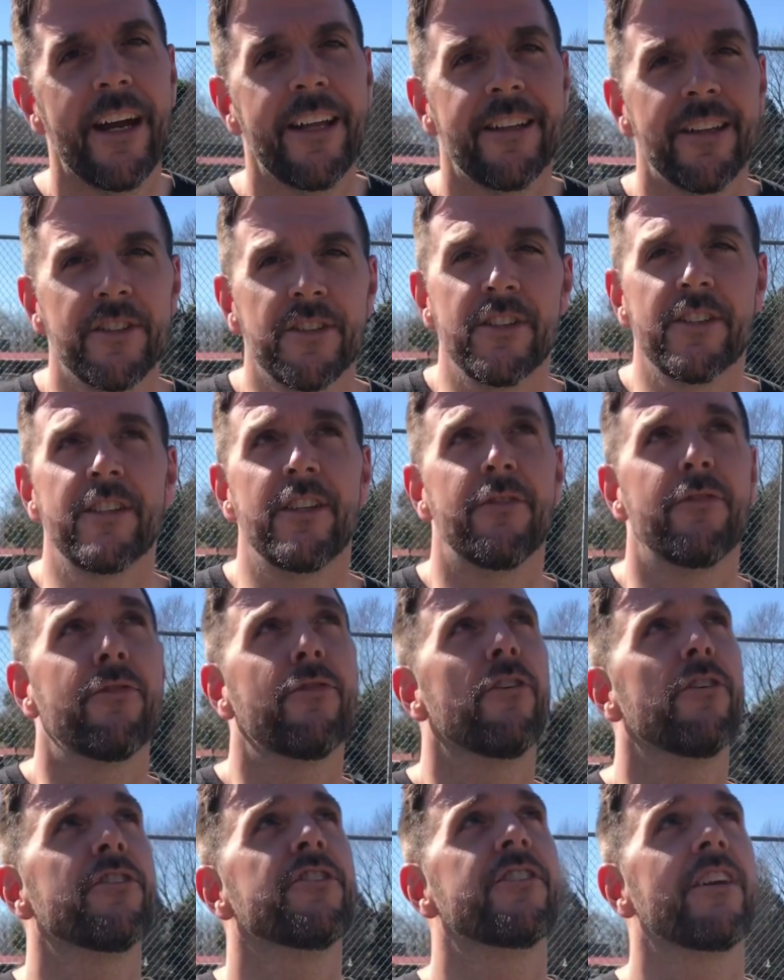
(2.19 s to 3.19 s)
This is the
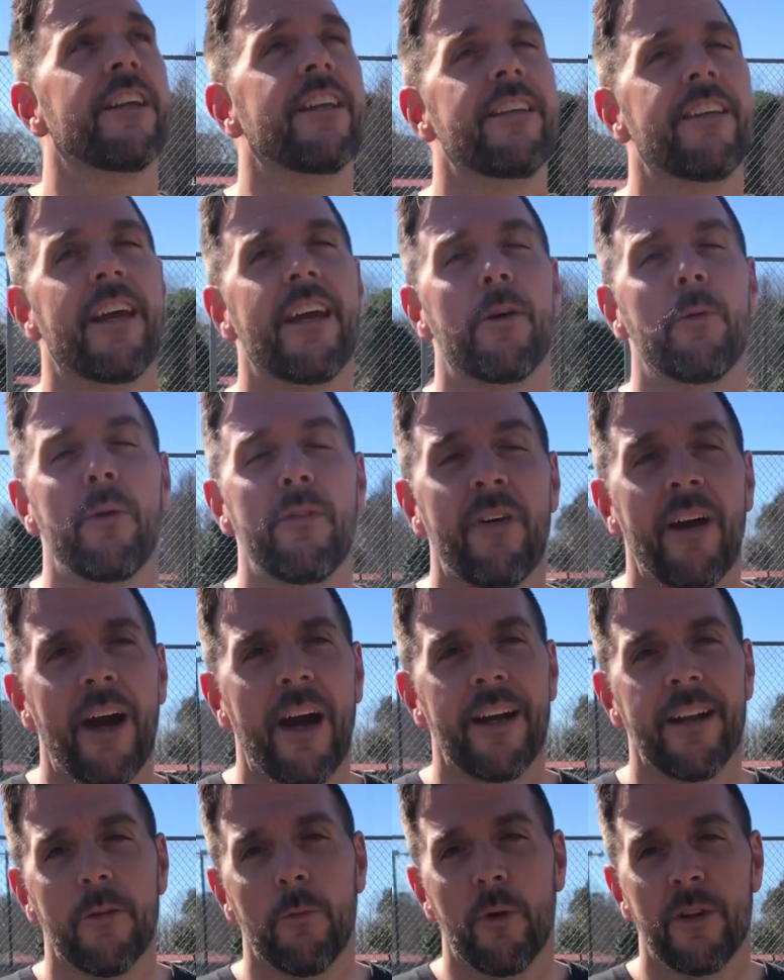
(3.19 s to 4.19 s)
first sunny day we've
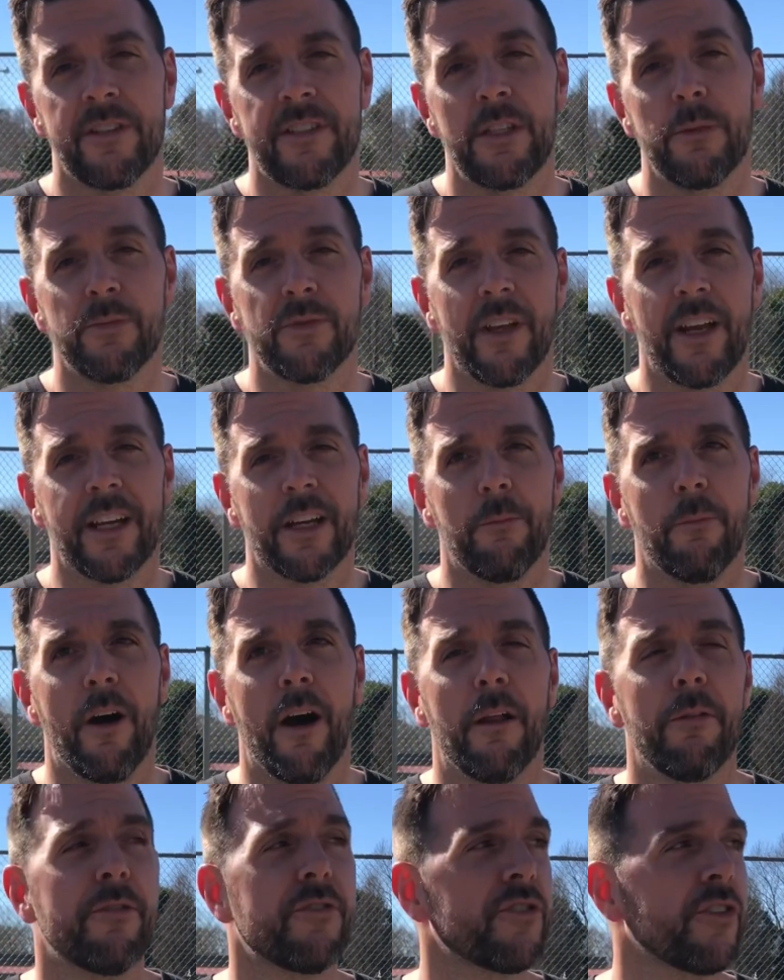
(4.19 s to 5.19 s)
had in what seems like a
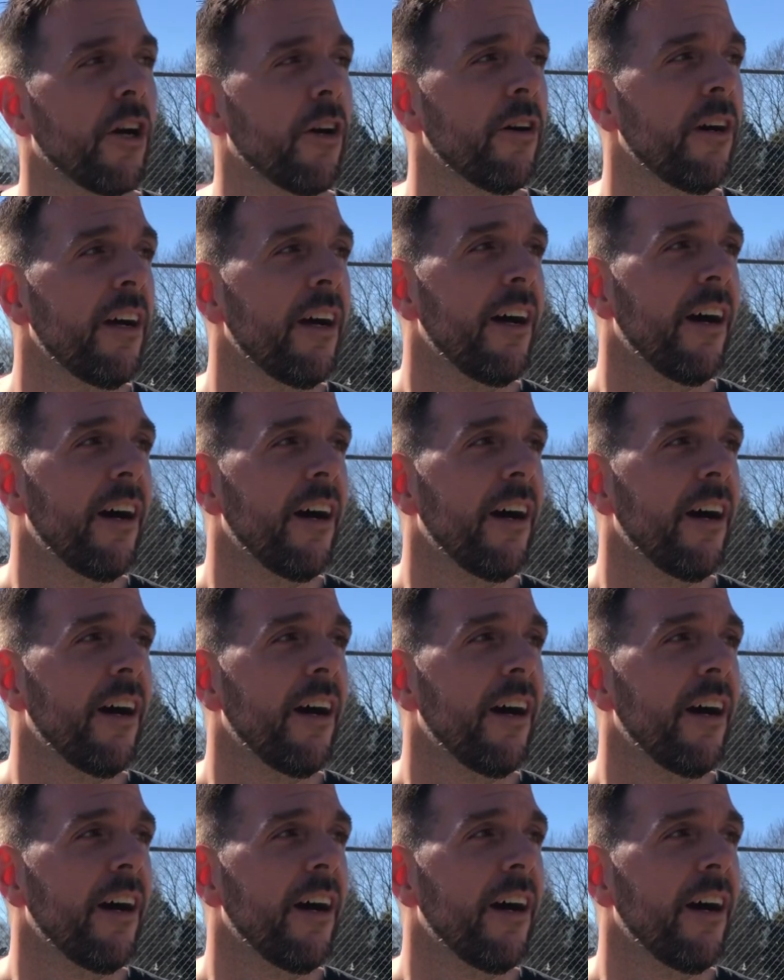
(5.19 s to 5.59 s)
month, so